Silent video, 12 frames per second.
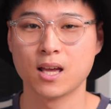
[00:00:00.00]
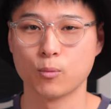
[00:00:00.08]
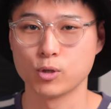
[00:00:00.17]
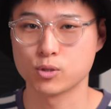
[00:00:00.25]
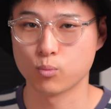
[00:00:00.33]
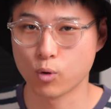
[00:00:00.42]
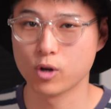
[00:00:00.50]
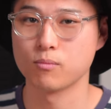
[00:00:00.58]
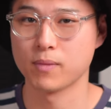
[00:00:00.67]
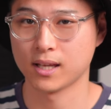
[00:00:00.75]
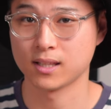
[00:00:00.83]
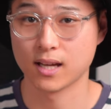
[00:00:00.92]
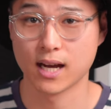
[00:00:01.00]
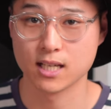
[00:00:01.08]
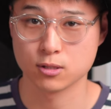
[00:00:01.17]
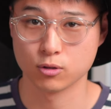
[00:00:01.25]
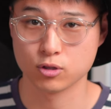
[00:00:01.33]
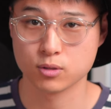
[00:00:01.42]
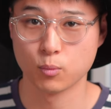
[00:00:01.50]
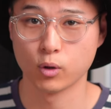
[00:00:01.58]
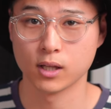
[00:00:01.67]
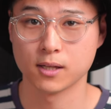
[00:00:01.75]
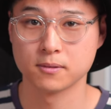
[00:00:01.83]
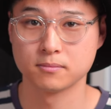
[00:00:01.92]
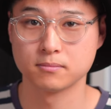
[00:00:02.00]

which won't make their eyes look smaller.